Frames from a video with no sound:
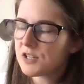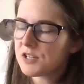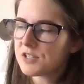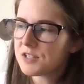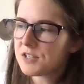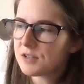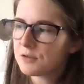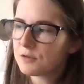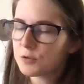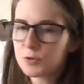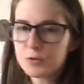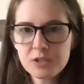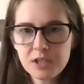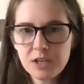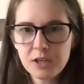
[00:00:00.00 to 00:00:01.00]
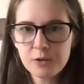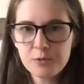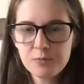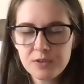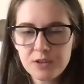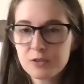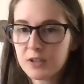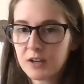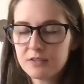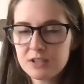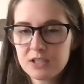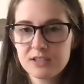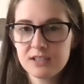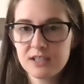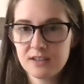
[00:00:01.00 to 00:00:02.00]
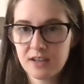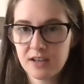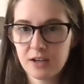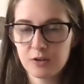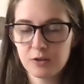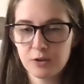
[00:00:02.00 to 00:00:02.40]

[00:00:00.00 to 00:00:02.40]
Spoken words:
as the fruits go, they're definitely there.